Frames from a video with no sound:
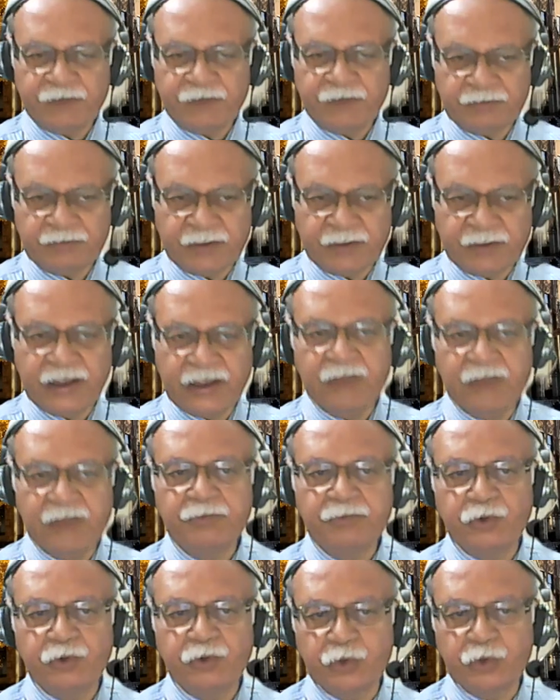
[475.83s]
big help
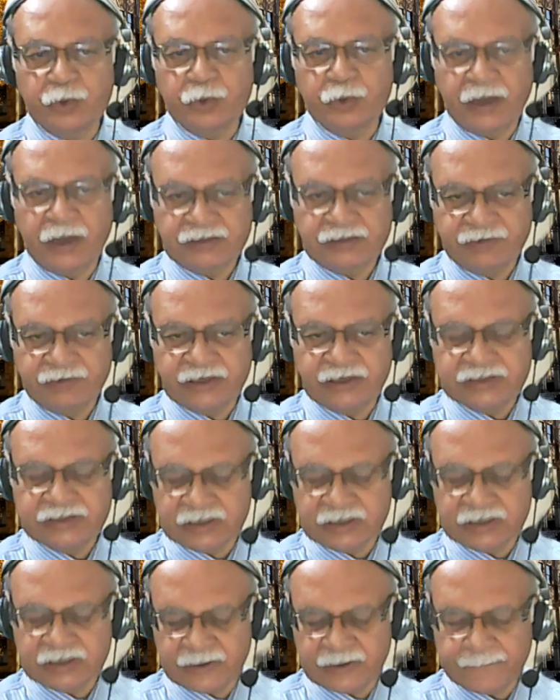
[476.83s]
to you as far as
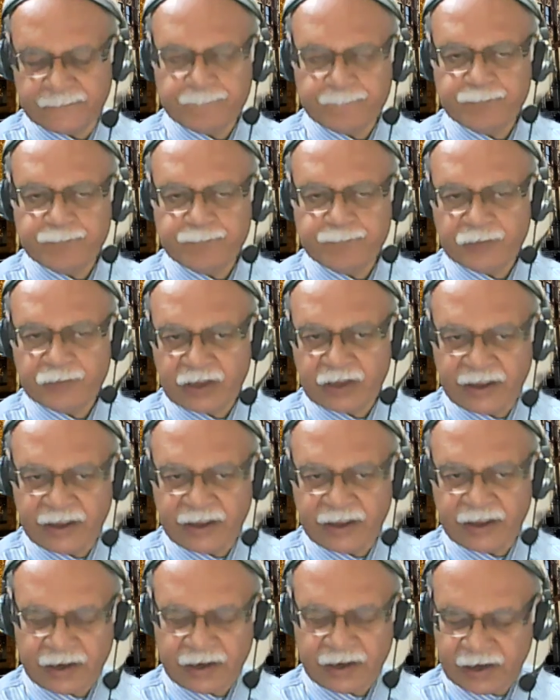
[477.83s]
the
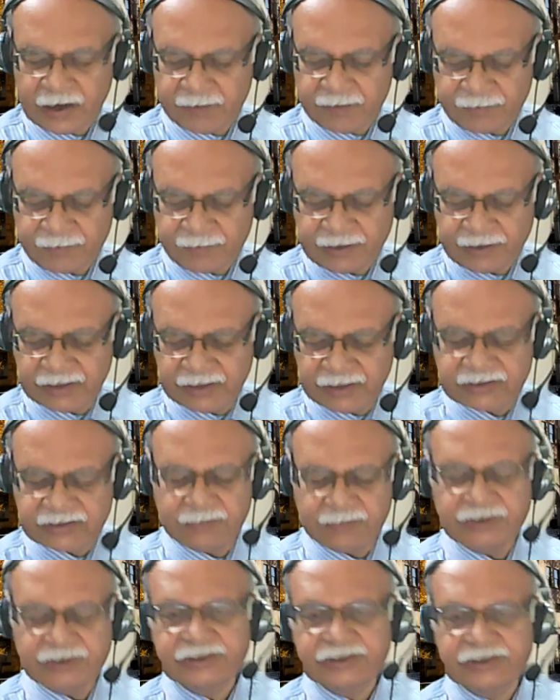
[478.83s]
final
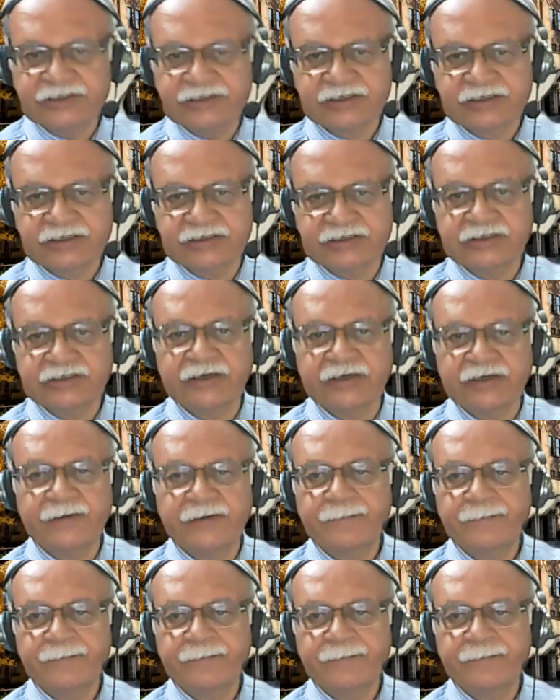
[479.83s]
examination is concerned.